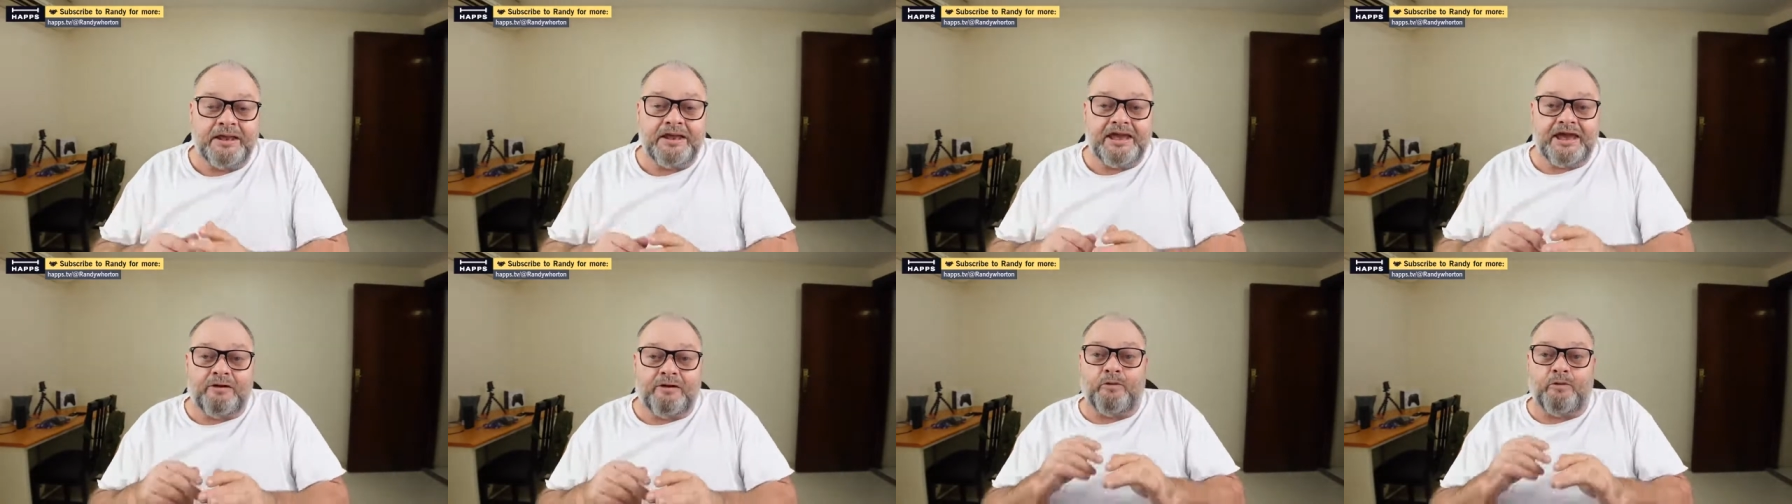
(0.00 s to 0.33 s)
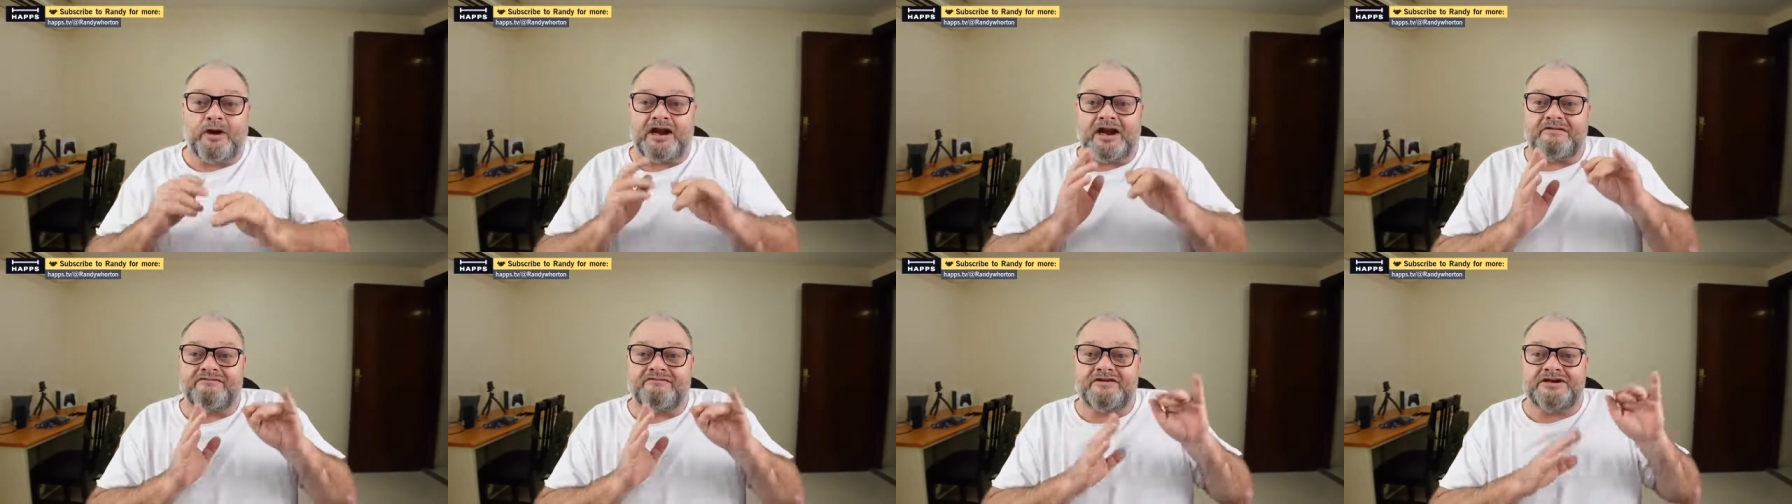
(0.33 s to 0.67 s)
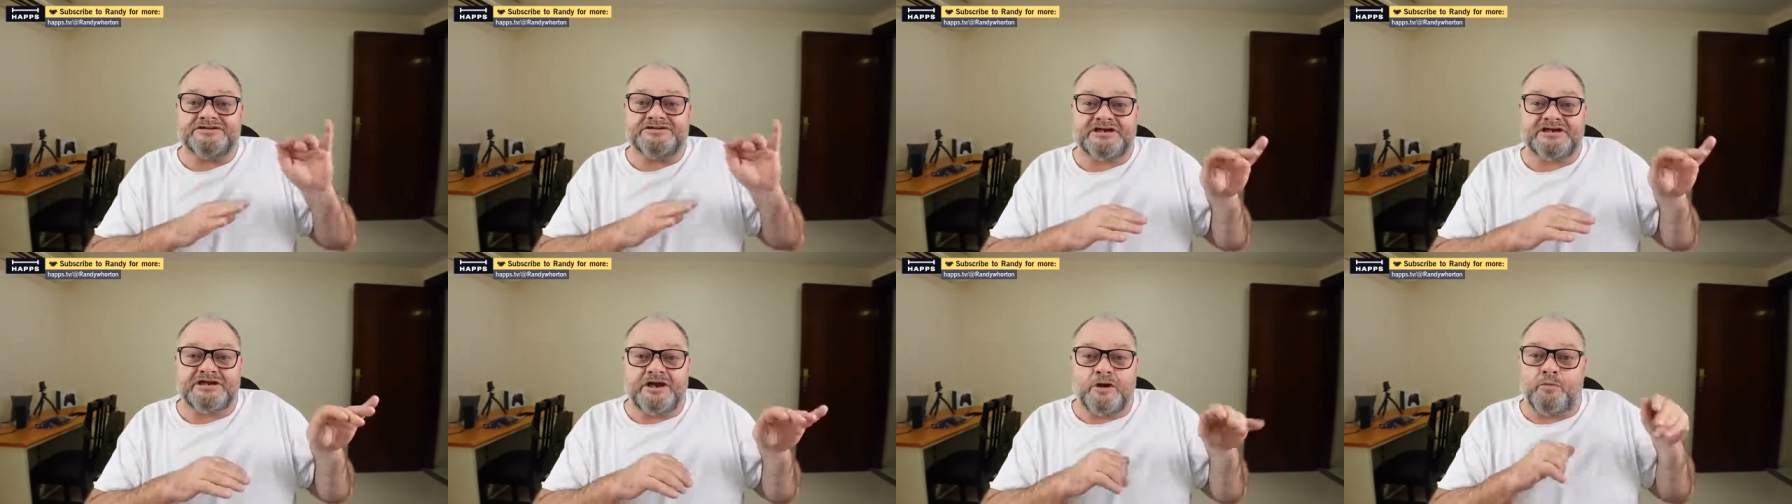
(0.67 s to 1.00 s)
and whatever
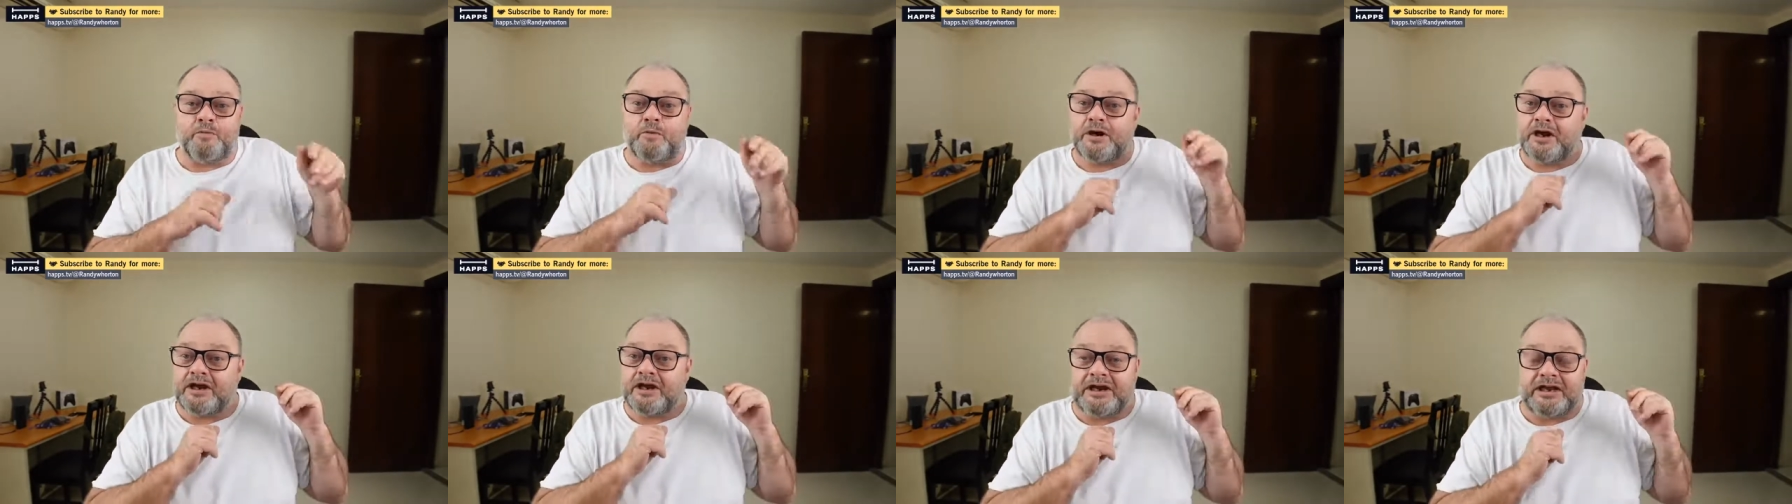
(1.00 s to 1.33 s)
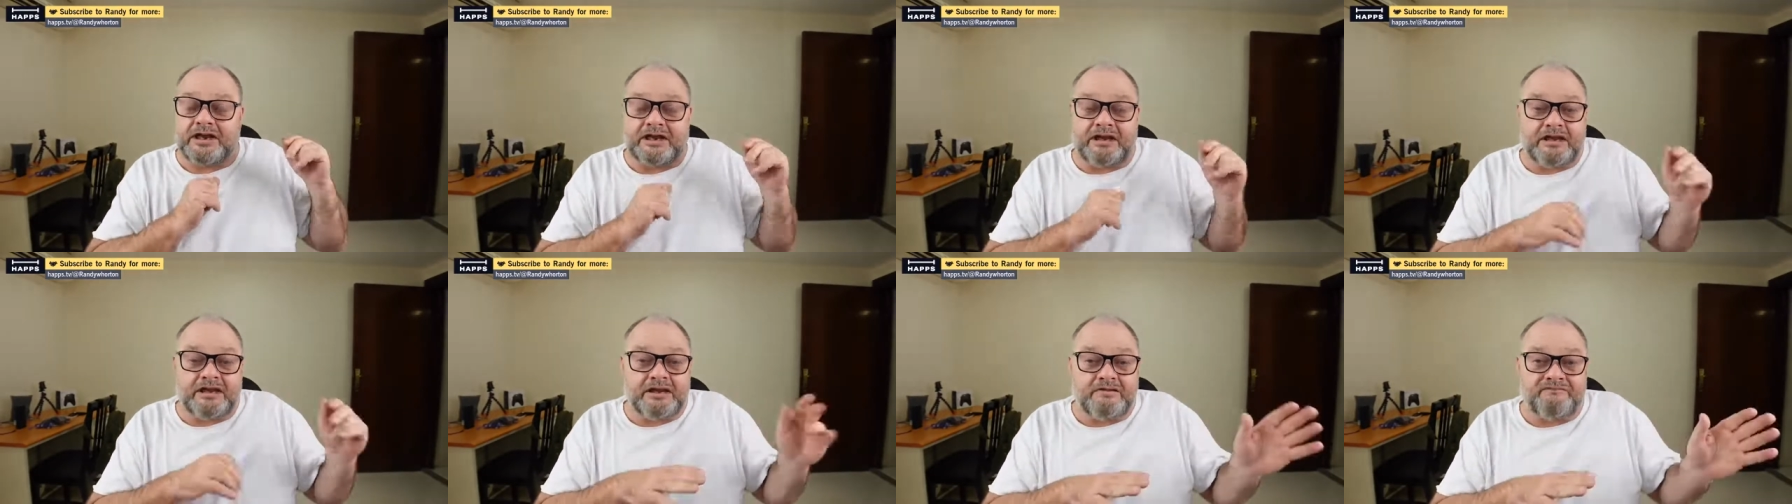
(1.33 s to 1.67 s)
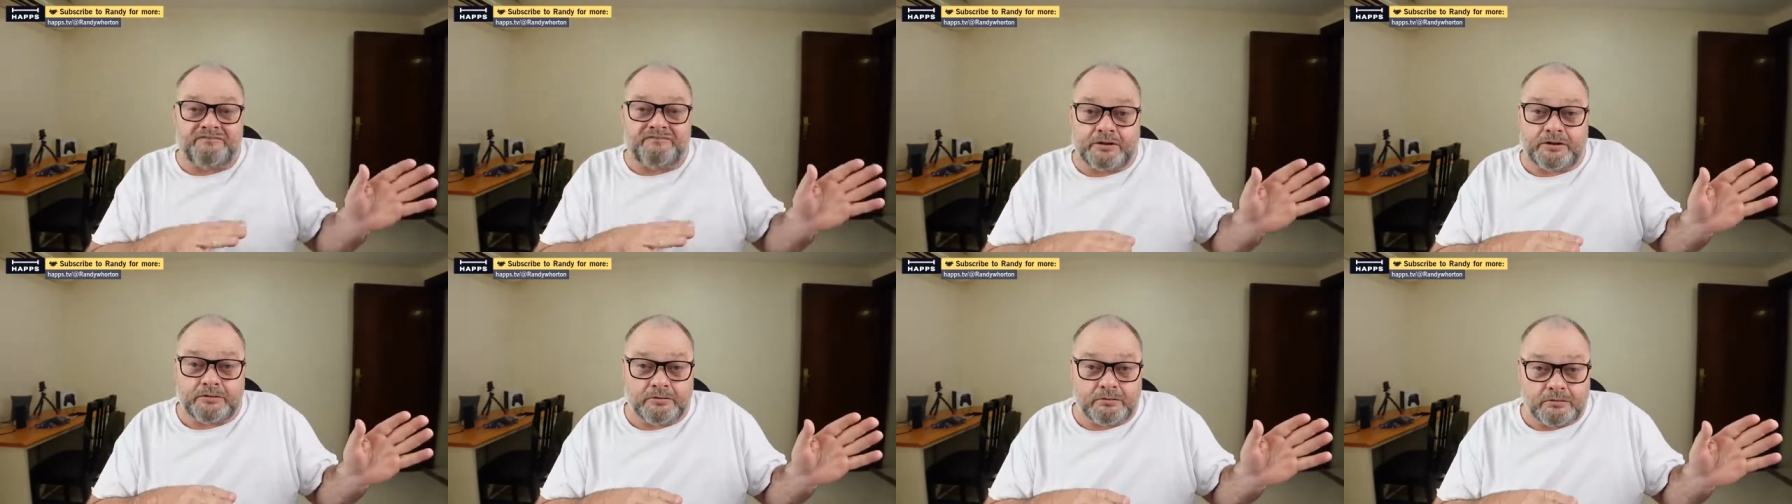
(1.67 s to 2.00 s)
is here, we're going to leave
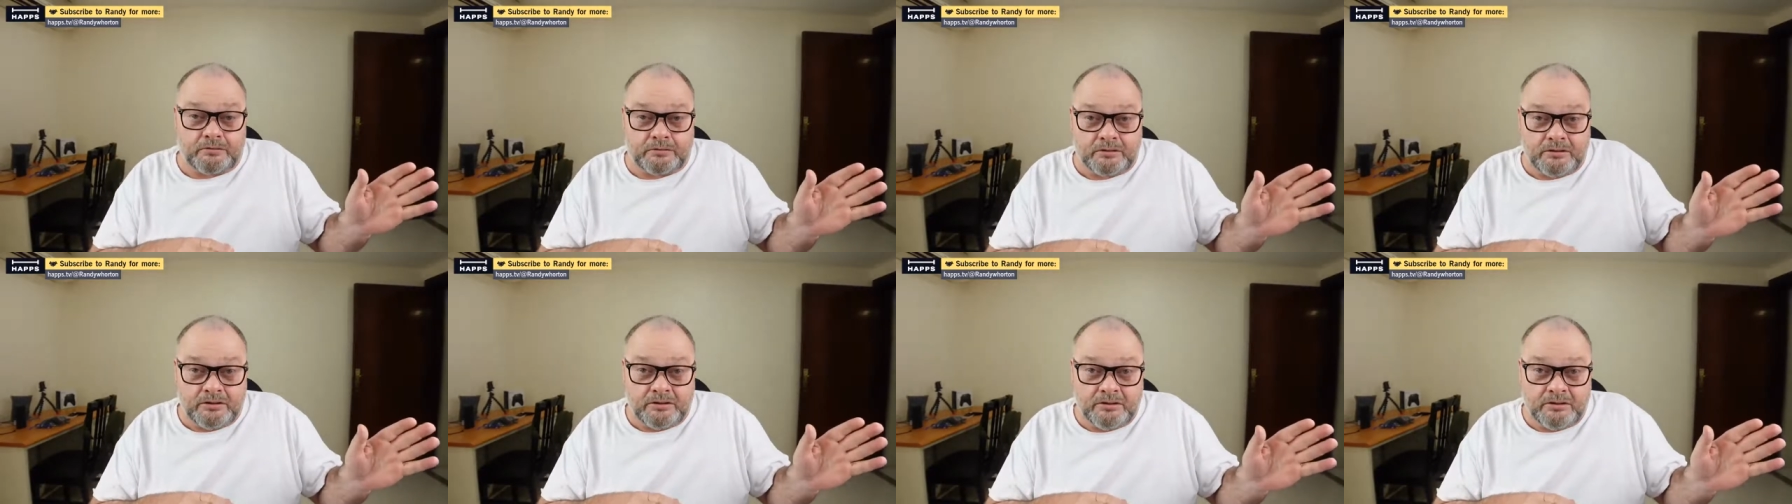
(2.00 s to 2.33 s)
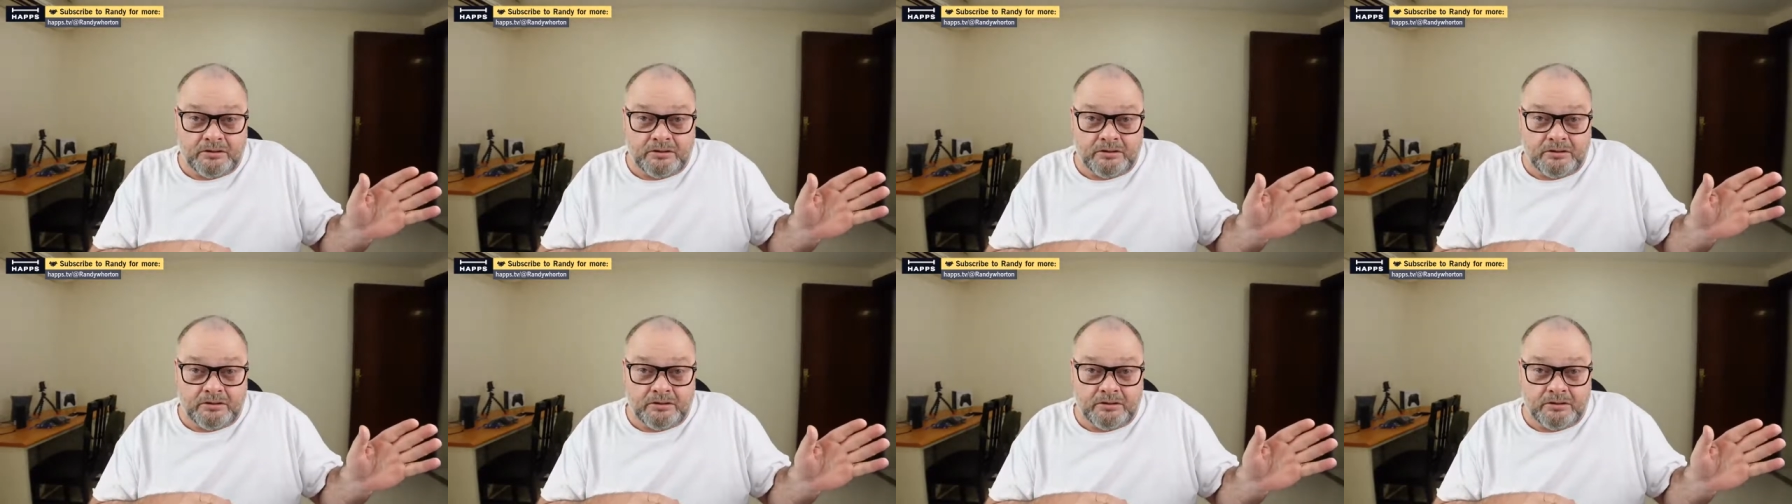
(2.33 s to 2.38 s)
you.